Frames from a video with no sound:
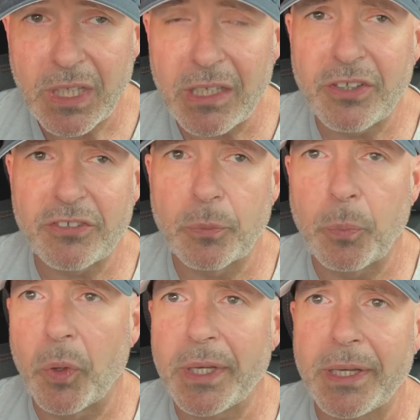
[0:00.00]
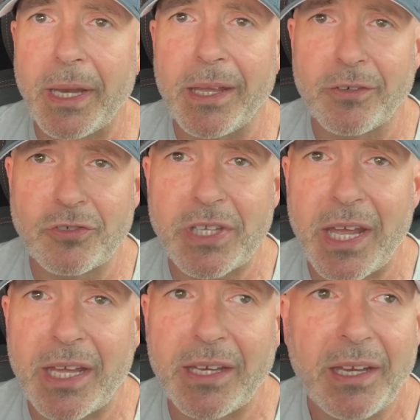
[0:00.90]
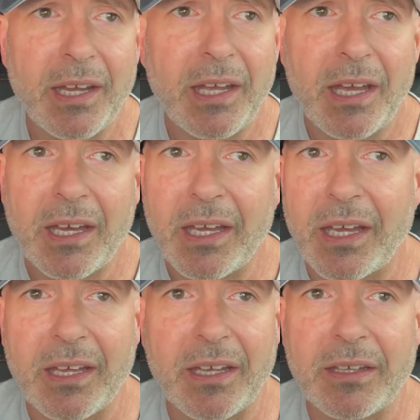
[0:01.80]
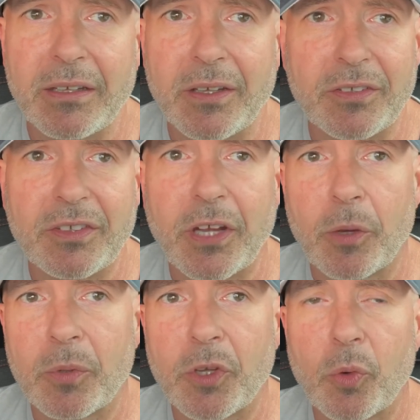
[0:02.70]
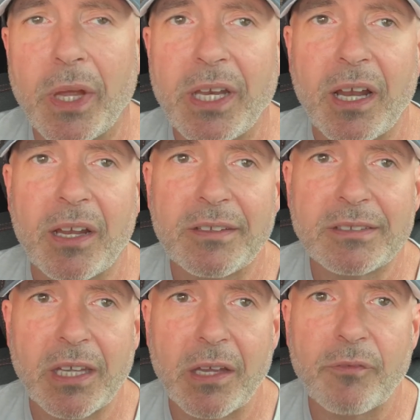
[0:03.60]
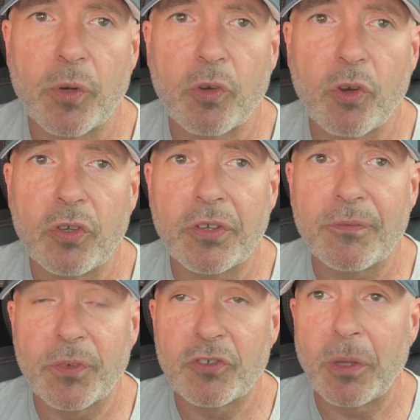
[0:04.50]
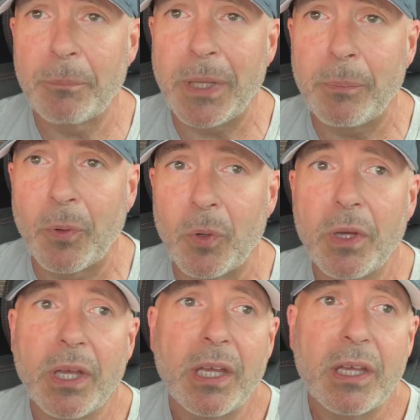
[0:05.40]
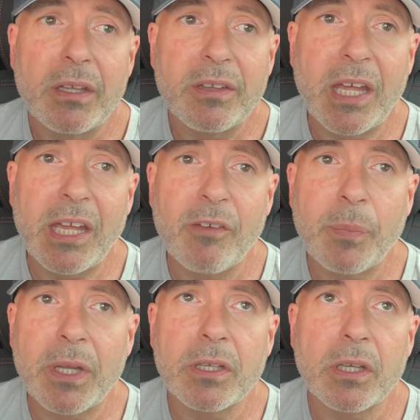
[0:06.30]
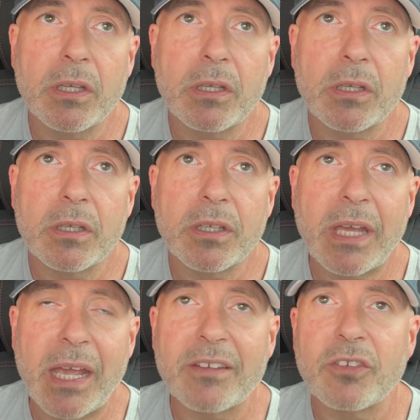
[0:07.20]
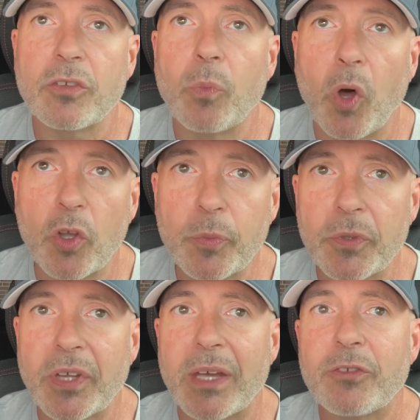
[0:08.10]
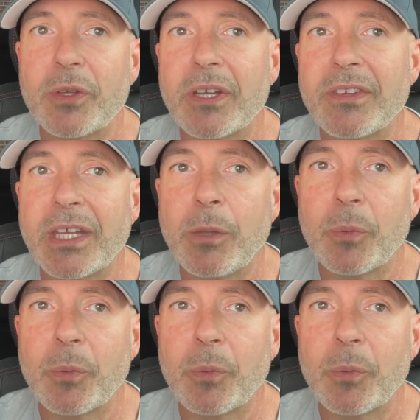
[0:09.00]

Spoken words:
disappointed. And I understand it's terrible. You're waiting all this time for a cruise. And for some people, they have been canceled multiple times because they keep